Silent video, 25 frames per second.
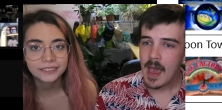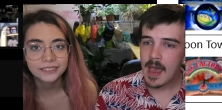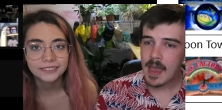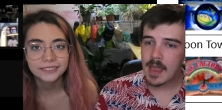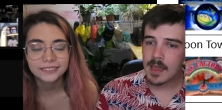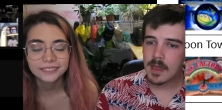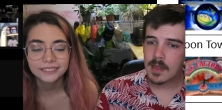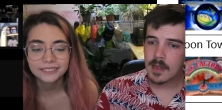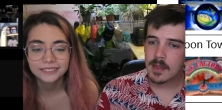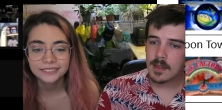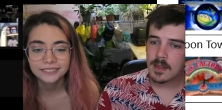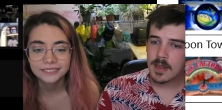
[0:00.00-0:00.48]

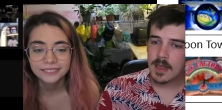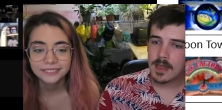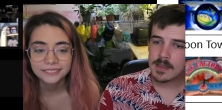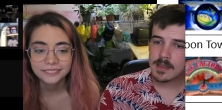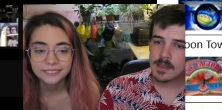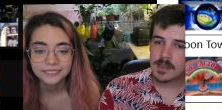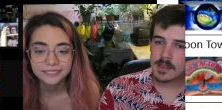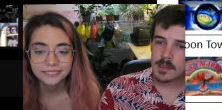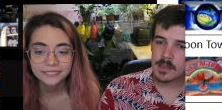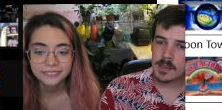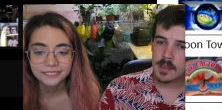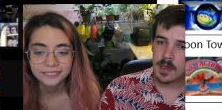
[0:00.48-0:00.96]
Speaker 1: Hey,
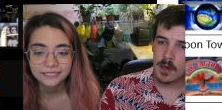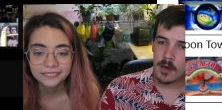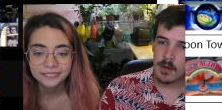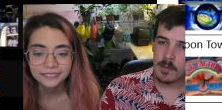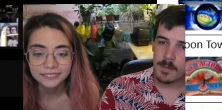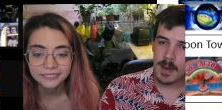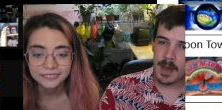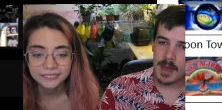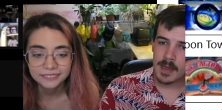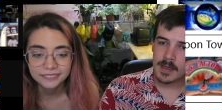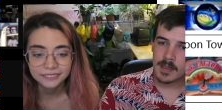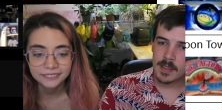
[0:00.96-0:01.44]
let's go
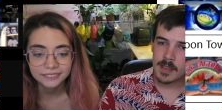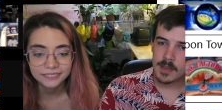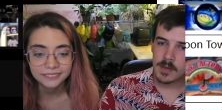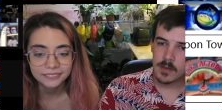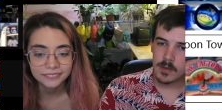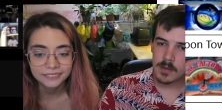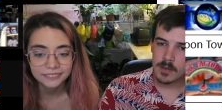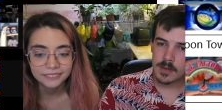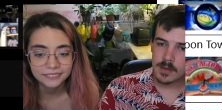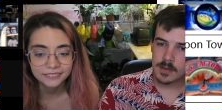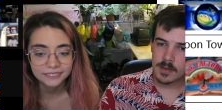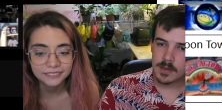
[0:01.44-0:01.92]
back to New
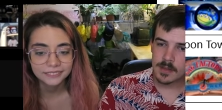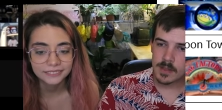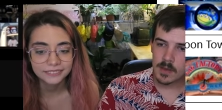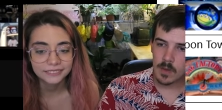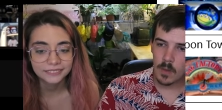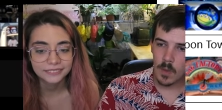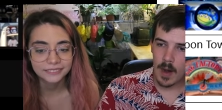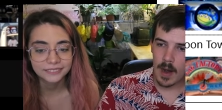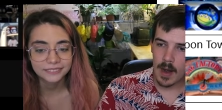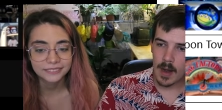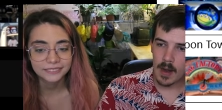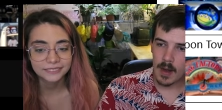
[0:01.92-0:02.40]
Orleans
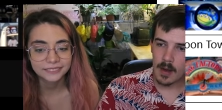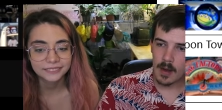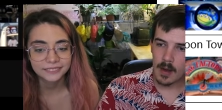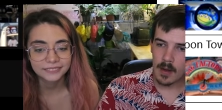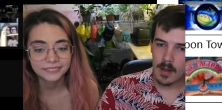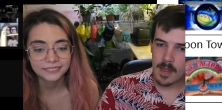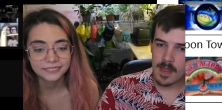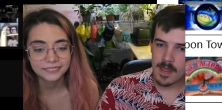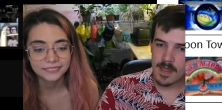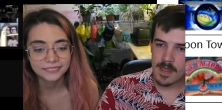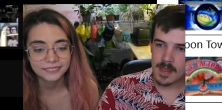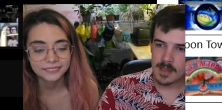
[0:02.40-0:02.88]
Square.
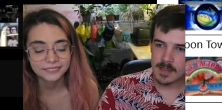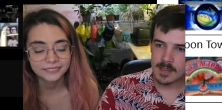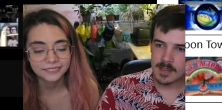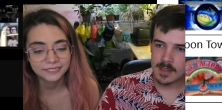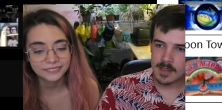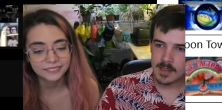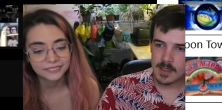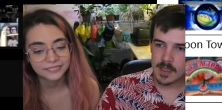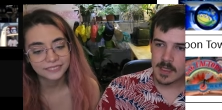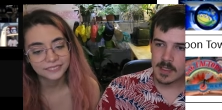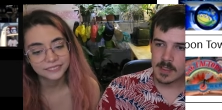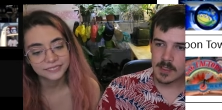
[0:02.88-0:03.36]
This
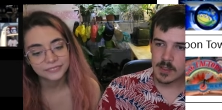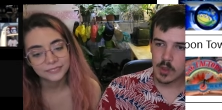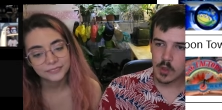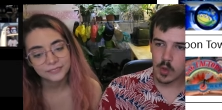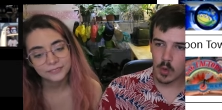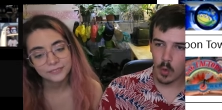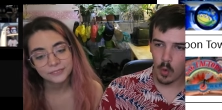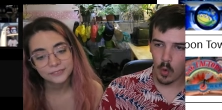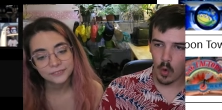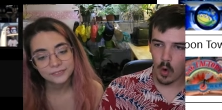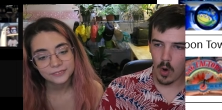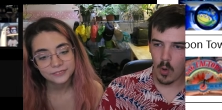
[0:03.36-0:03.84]
is the
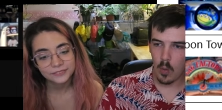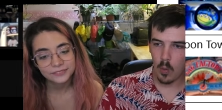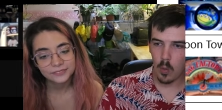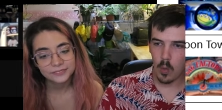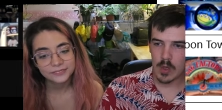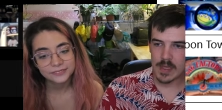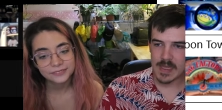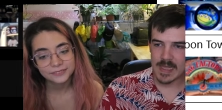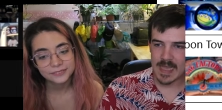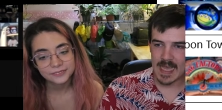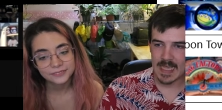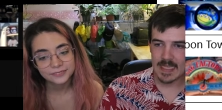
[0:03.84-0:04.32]
store where
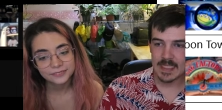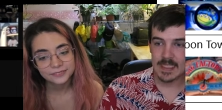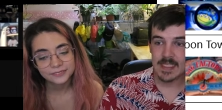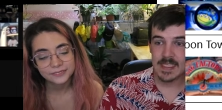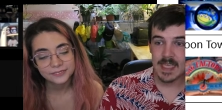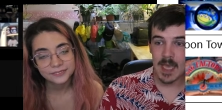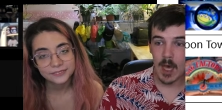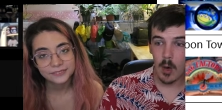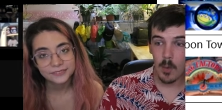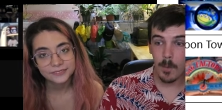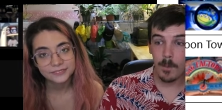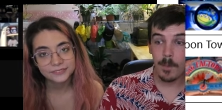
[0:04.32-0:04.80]
they
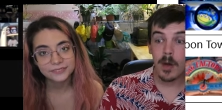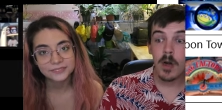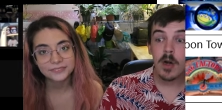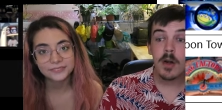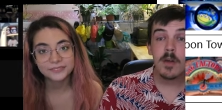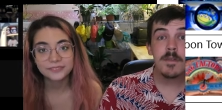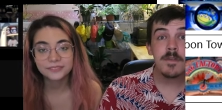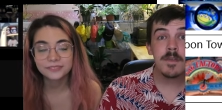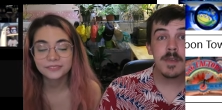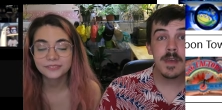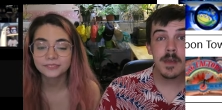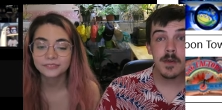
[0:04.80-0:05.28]
sell
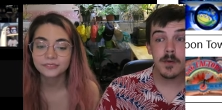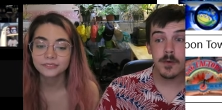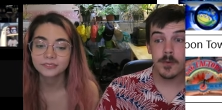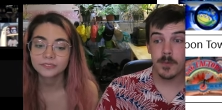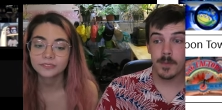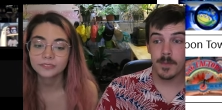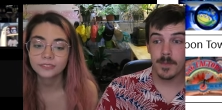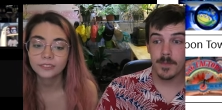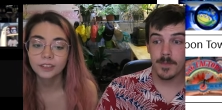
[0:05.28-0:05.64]
perfume.